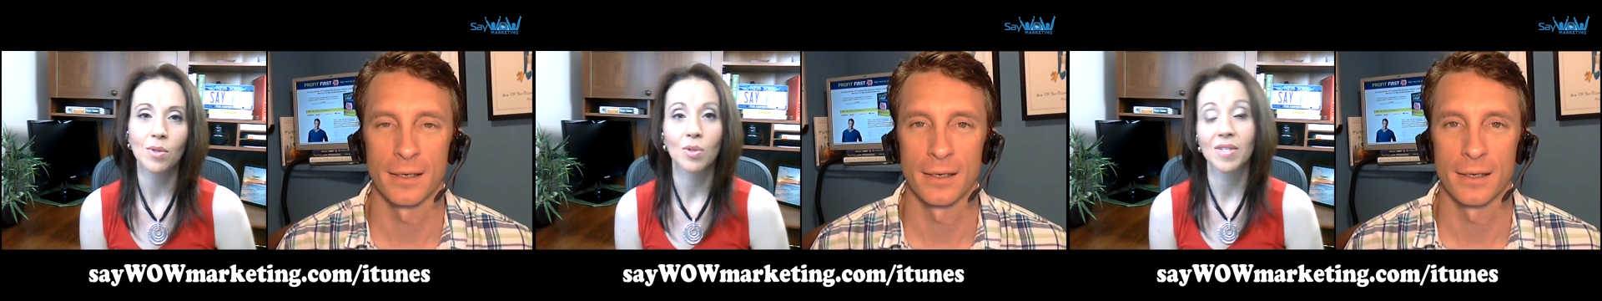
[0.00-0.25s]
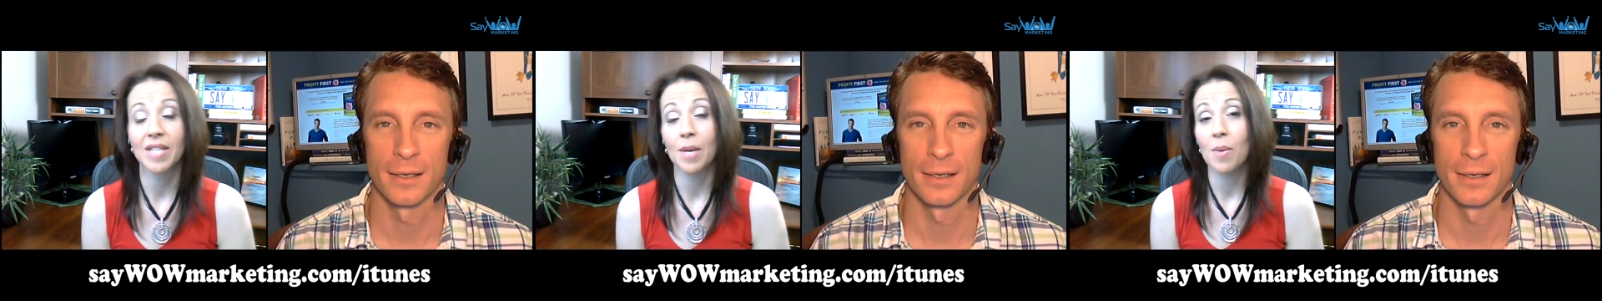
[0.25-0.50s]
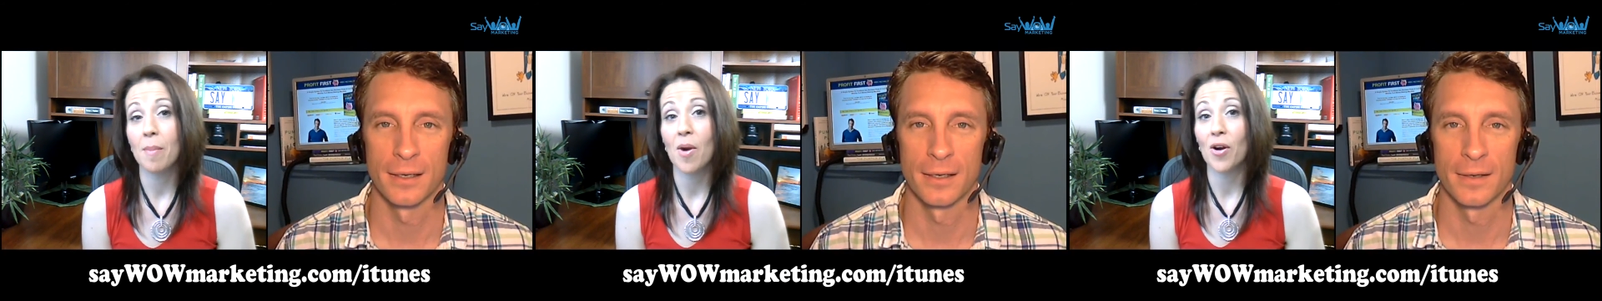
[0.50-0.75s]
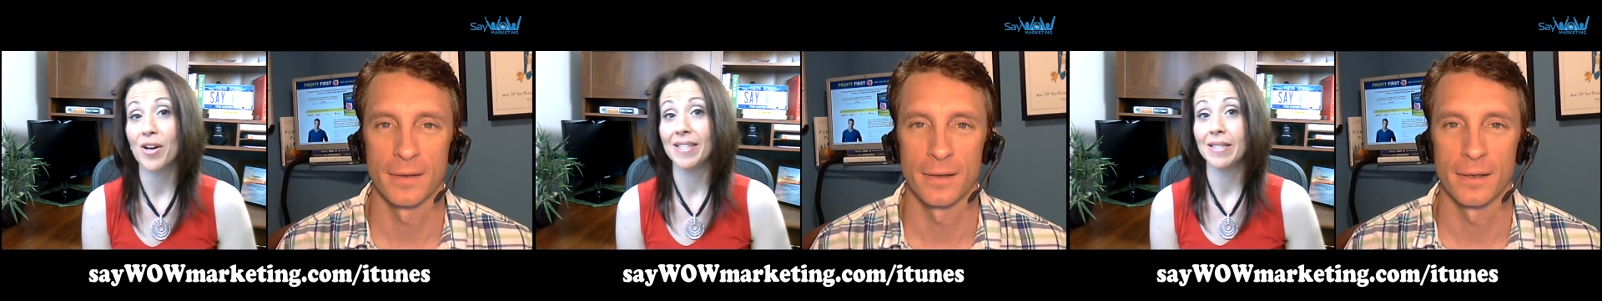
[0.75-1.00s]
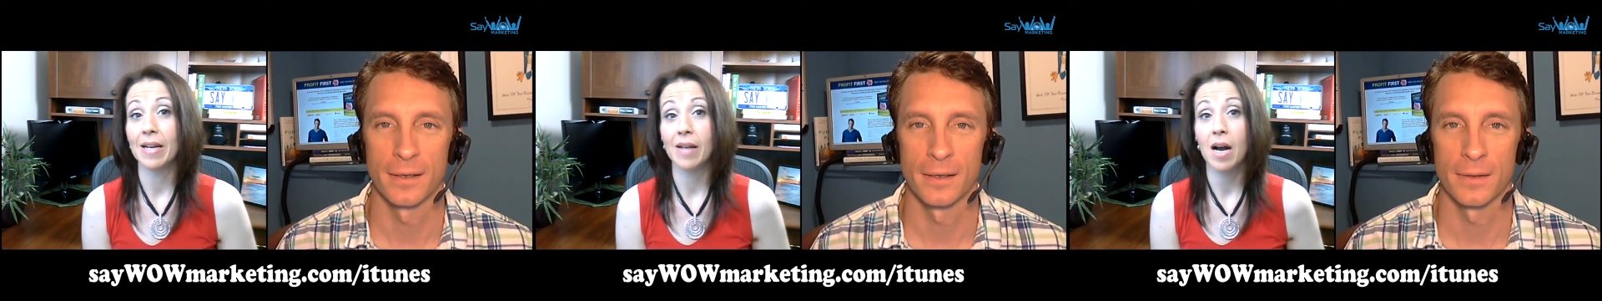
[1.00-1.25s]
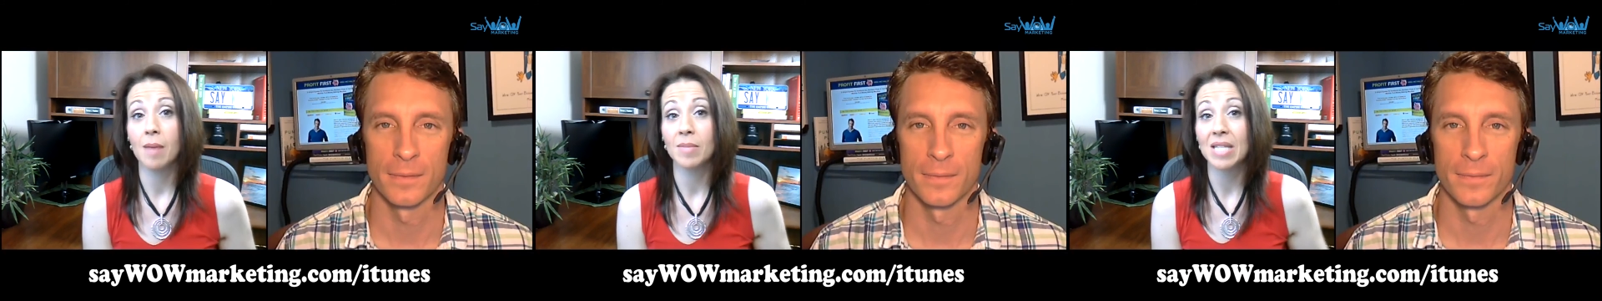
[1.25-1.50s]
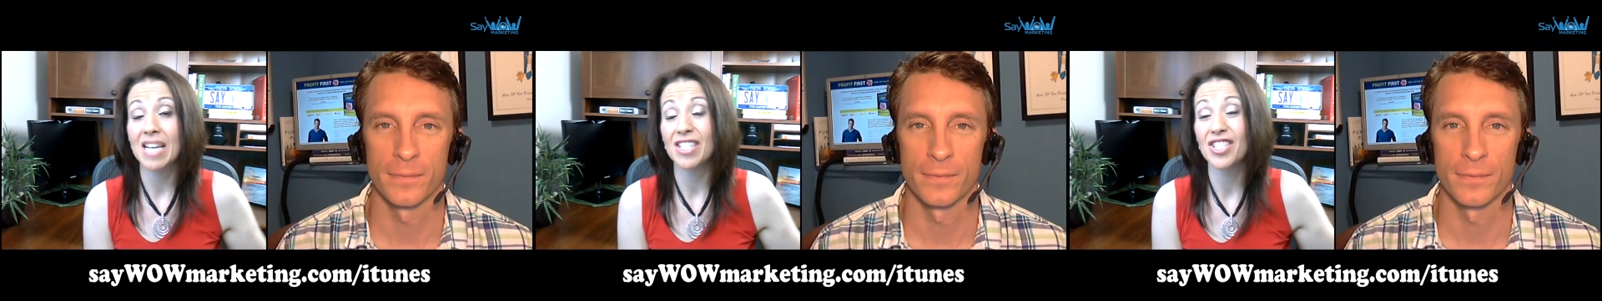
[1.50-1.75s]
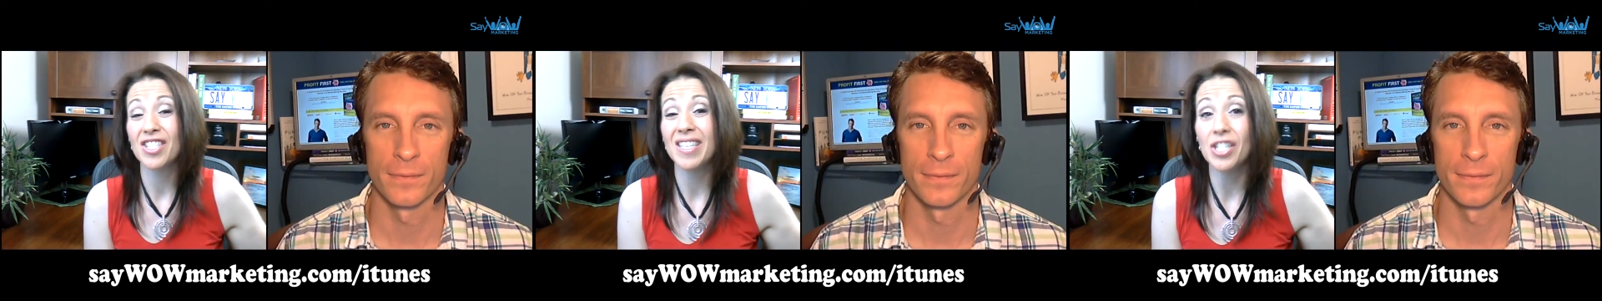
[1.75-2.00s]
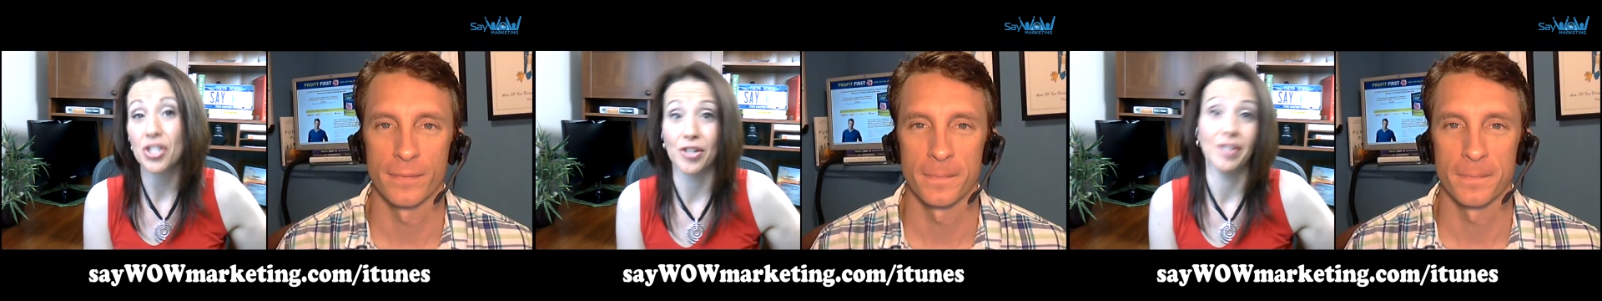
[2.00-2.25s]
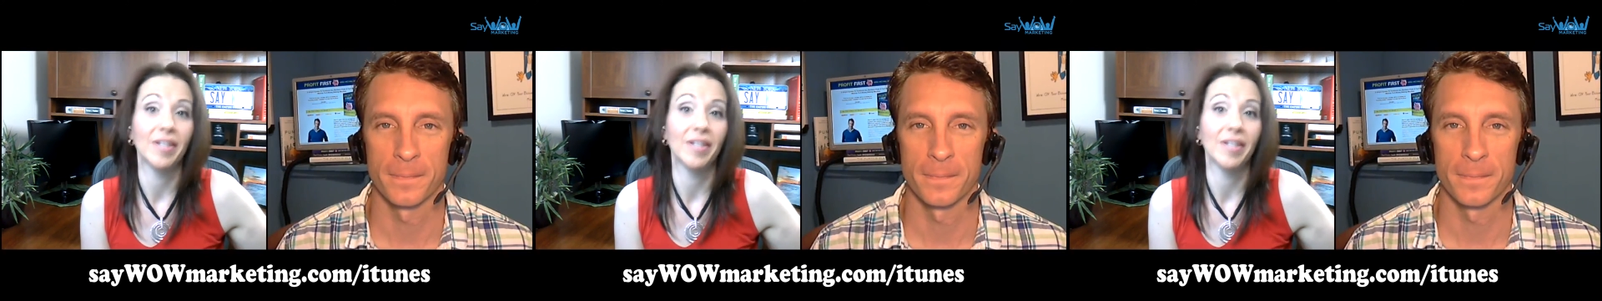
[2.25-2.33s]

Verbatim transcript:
Speaker 1: or saywowmarketing.com slash Stitcher